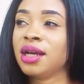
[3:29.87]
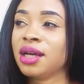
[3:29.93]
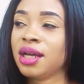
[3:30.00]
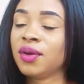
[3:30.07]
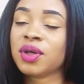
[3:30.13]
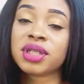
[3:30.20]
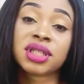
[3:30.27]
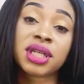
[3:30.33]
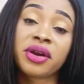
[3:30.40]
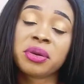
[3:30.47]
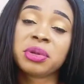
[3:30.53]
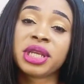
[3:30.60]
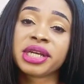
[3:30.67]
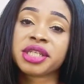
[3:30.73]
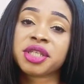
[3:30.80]
It was a
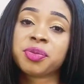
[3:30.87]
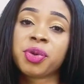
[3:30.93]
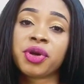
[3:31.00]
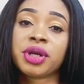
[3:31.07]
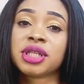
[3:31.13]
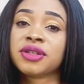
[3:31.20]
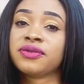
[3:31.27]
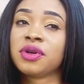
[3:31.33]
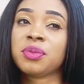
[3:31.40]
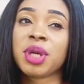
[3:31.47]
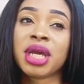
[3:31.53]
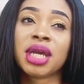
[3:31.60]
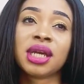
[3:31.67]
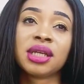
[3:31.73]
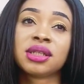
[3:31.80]
terrible experience for
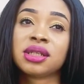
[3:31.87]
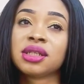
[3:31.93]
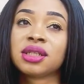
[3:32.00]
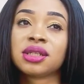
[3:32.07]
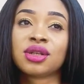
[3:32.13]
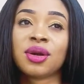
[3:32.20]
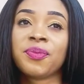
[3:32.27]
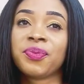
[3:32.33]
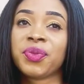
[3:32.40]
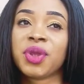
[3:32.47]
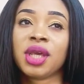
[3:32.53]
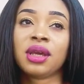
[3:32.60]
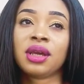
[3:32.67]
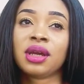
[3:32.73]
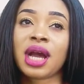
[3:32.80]
me. It's
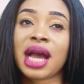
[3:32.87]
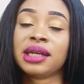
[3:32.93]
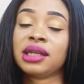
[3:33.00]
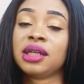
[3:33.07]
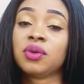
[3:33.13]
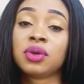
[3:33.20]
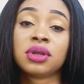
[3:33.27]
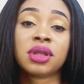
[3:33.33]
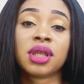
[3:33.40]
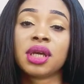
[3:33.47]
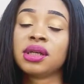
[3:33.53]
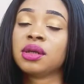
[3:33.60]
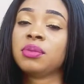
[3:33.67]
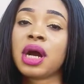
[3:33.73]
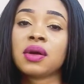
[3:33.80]
something I don't want to
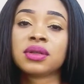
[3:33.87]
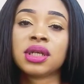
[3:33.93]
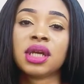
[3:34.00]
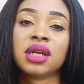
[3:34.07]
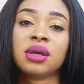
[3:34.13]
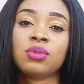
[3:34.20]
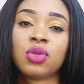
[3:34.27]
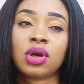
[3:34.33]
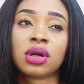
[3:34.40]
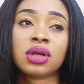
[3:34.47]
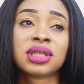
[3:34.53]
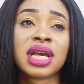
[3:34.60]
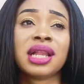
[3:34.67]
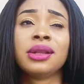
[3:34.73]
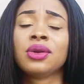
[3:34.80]
think about anymore
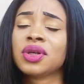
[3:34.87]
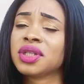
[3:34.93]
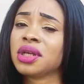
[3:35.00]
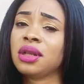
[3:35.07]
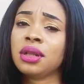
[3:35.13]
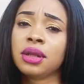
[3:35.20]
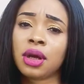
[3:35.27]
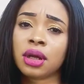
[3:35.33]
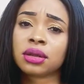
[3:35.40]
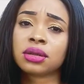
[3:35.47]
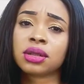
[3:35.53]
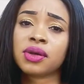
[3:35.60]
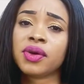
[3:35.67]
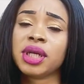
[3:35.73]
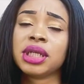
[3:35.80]
because I lost a lot
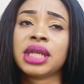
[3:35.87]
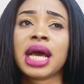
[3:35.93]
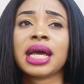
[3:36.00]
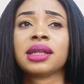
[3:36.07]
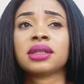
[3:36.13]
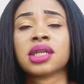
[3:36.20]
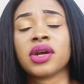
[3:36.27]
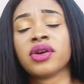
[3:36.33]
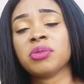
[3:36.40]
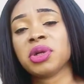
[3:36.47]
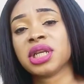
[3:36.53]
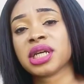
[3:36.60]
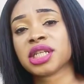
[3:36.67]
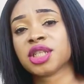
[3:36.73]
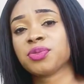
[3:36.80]
during that terrible
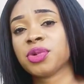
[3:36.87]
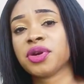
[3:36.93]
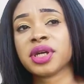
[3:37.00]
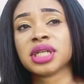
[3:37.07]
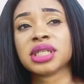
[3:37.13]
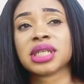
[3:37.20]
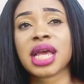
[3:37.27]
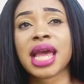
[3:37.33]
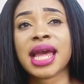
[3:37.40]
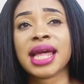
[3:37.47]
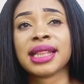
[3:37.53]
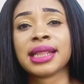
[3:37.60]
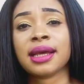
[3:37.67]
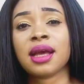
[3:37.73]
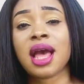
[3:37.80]
experience.
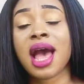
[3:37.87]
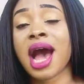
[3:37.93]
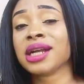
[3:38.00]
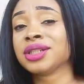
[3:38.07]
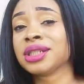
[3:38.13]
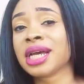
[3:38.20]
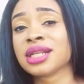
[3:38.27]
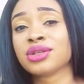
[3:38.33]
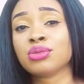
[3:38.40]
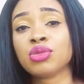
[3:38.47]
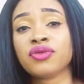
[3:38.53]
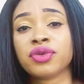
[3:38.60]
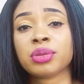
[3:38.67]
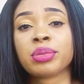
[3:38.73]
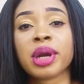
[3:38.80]
And I just had to
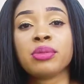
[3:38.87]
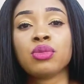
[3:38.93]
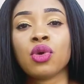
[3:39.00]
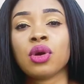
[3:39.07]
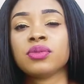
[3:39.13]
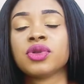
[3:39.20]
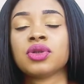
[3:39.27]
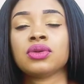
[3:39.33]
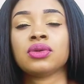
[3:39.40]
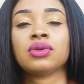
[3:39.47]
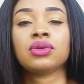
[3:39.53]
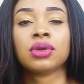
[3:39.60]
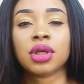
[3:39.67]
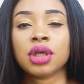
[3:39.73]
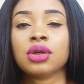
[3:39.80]
move with my mom
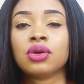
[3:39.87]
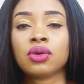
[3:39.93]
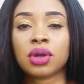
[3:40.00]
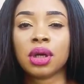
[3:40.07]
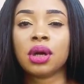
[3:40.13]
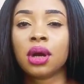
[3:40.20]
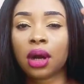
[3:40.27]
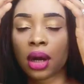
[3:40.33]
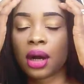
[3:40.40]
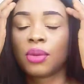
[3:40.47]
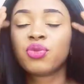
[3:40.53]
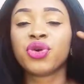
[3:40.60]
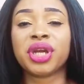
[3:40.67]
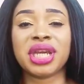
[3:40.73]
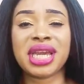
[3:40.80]
to, you know,
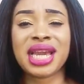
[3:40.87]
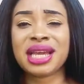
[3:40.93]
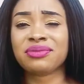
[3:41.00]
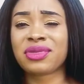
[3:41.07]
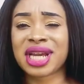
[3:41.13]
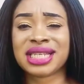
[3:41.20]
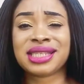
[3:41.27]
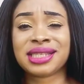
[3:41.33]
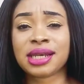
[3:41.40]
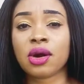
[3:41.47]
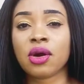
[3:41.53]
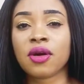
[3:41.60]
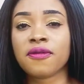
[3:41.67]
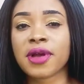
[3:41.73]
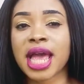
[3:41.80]
regain myself.